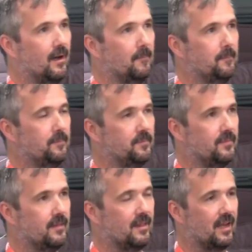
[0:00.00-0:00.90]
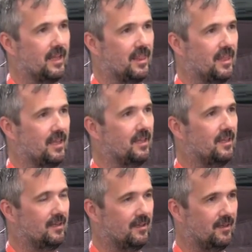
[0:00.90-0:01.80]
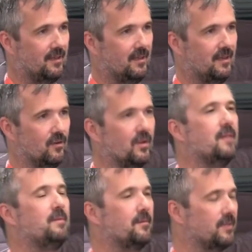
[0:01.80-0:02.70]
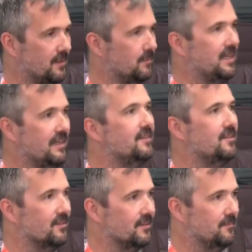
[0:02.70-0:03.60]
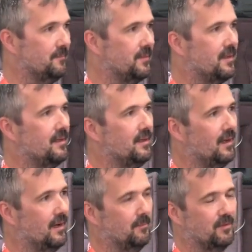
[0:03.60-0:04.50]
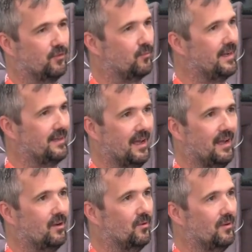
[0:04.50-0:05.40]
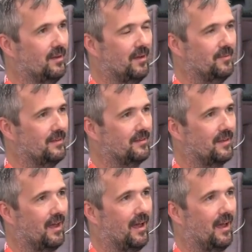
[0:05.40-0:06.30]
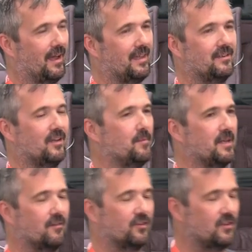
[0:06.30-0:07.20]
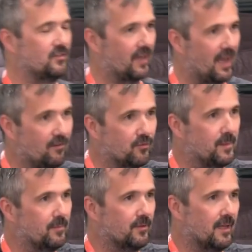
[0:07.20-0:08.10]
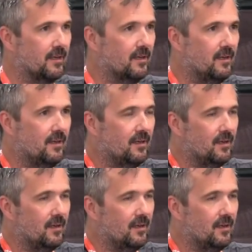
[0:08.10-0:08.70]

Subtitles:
then I think it becomes a little bit easier. But for right now, I mean, I can't tell you how many conversations I have where people are like,